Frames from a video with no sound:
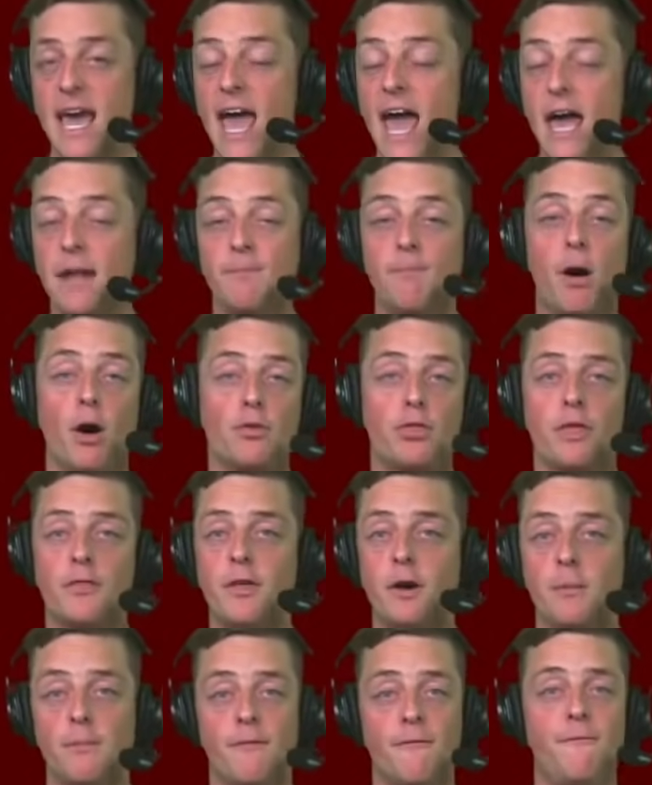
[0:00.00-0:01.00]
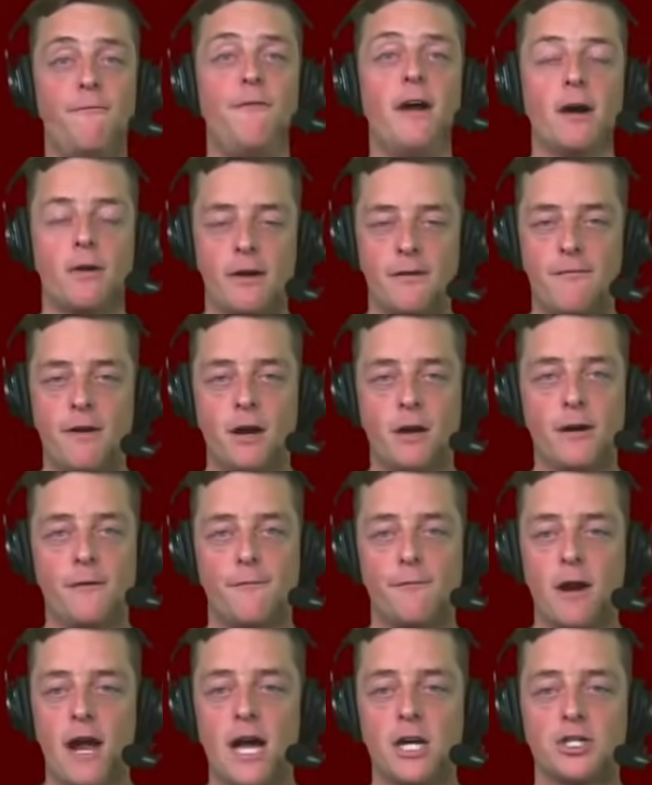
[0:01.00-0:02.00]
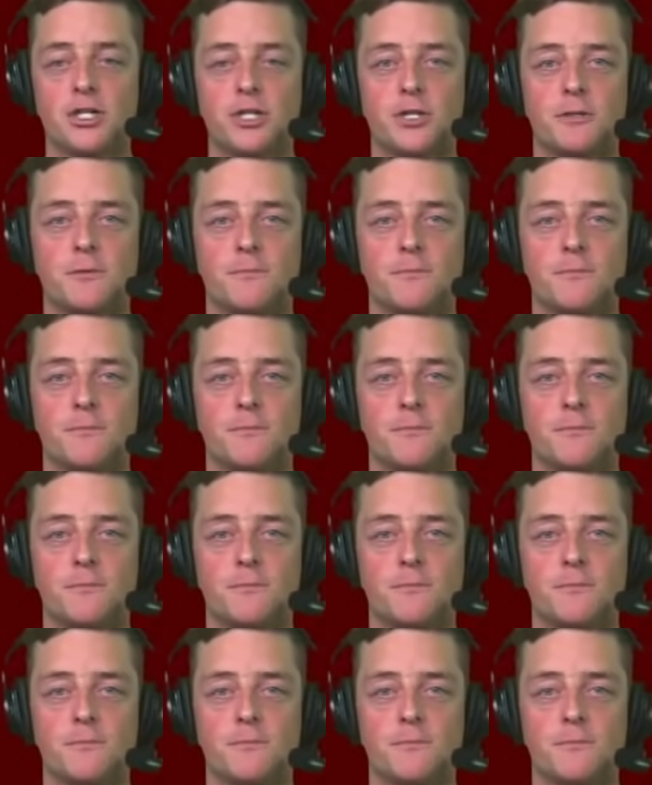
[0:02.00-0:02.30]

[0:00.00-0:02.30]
and both of them very, very fresh.